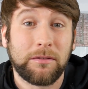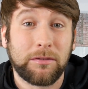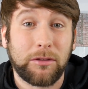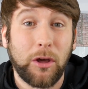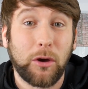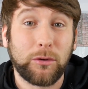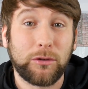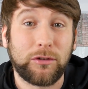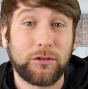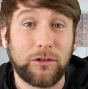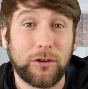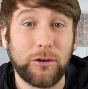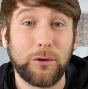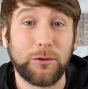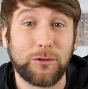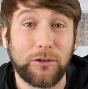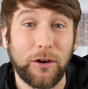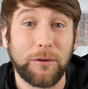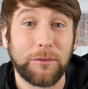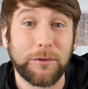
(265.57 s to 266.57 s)
those 2
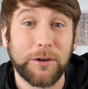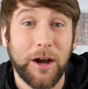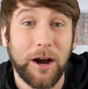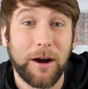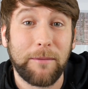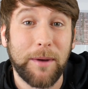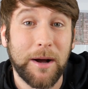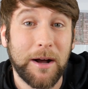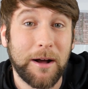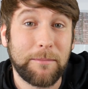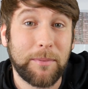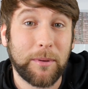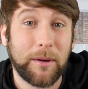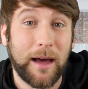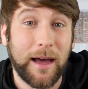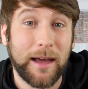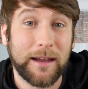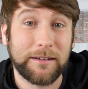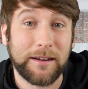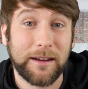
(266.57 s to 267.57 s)
don't come up,
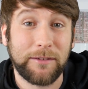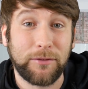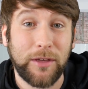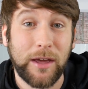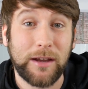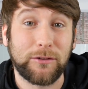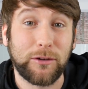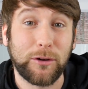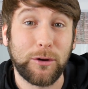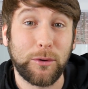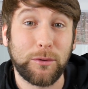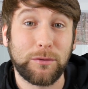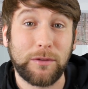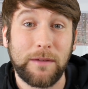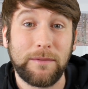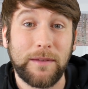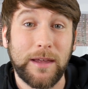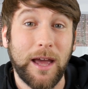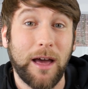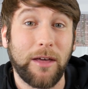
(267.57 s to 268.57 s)
and if they do,
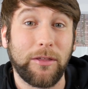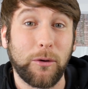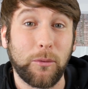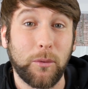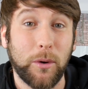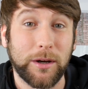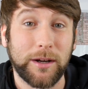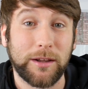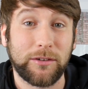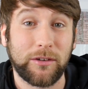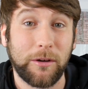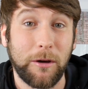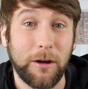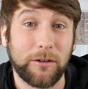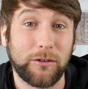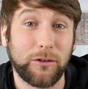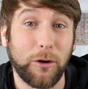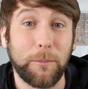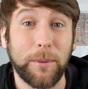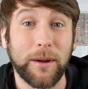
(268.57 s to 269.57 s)
then the other one is
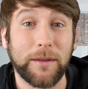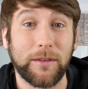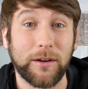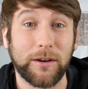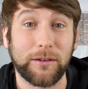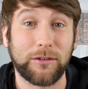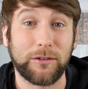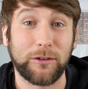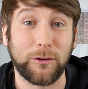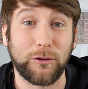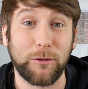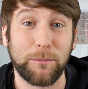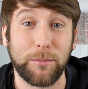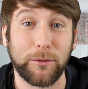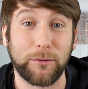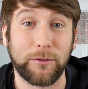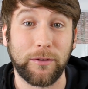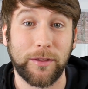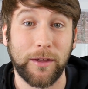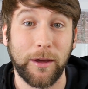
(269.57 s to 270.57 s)
a topic that is
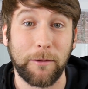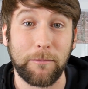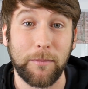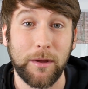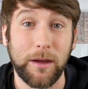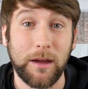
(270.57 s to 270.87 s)
suitable for them.